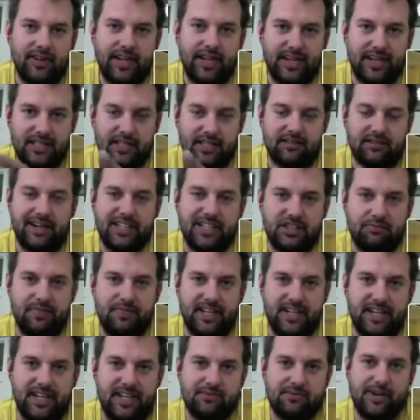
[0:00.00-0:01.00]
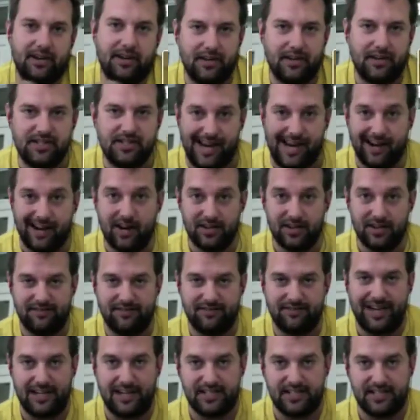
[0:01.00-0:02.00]
integration piece where you can take
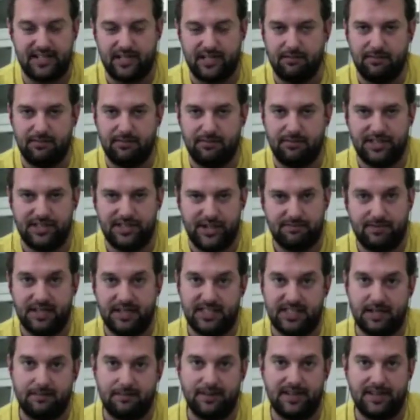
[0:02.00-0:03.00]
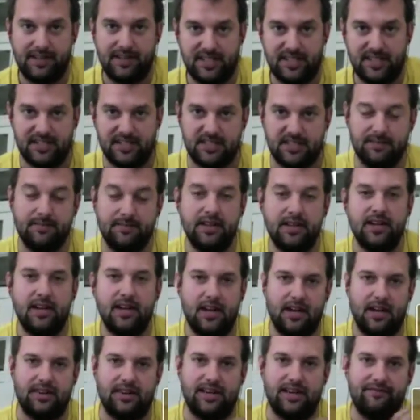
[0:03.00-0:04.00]
artifacts that are produced by some other system
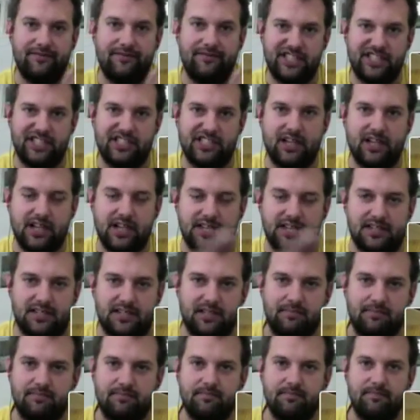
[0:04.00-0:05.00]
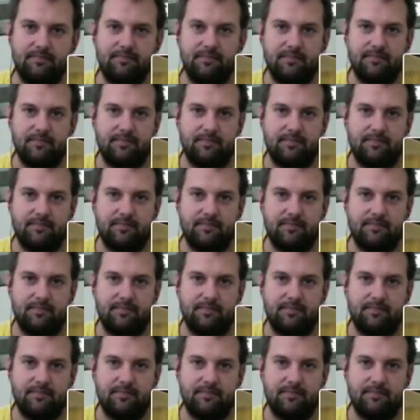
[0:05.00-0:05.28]
and then visualize them